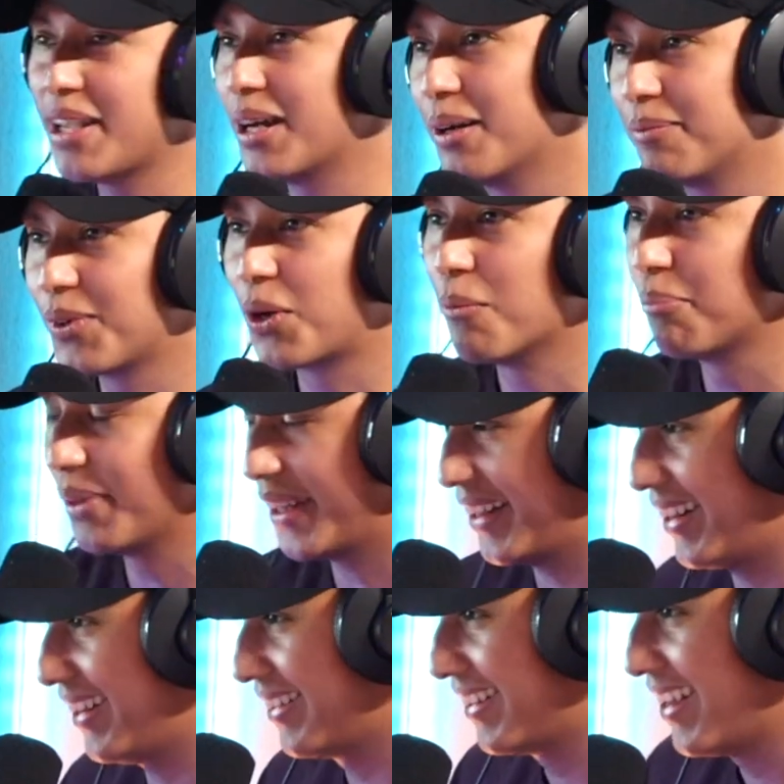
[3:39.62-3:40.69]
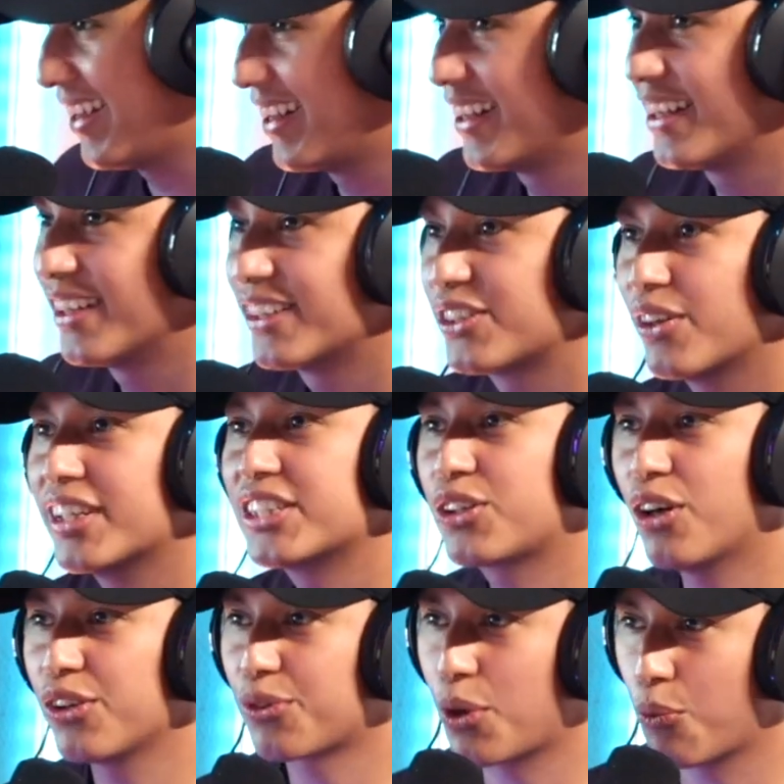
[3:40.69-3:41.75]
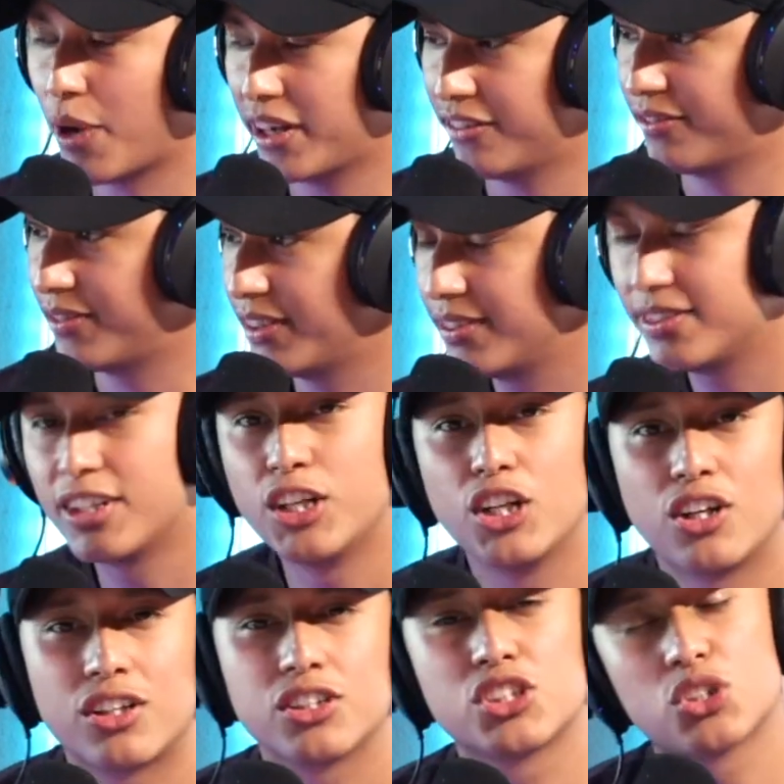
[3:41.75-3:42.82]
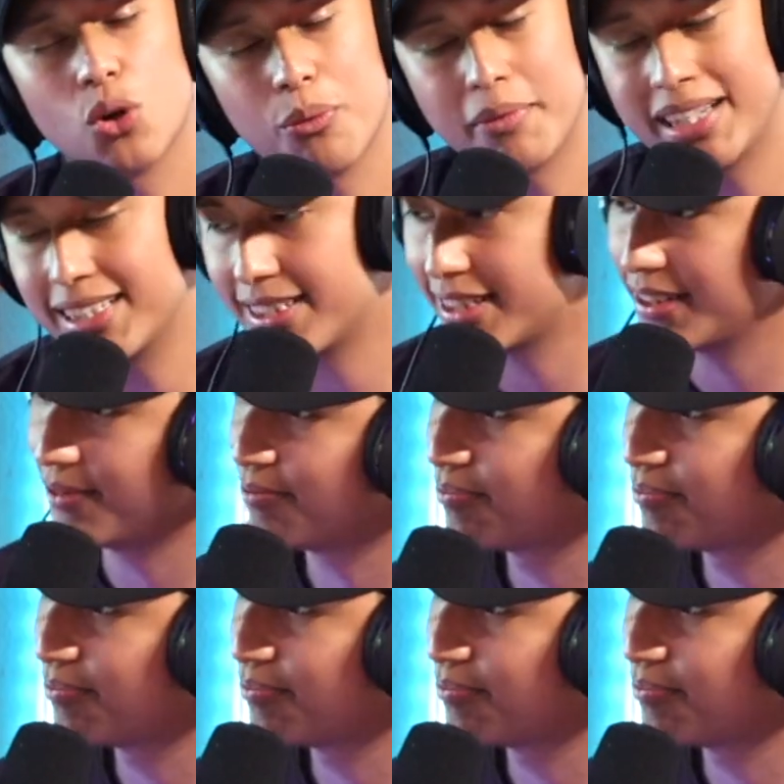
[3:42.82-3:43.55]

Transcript: me up completely. Okay. So let's call her a wife, soulmate.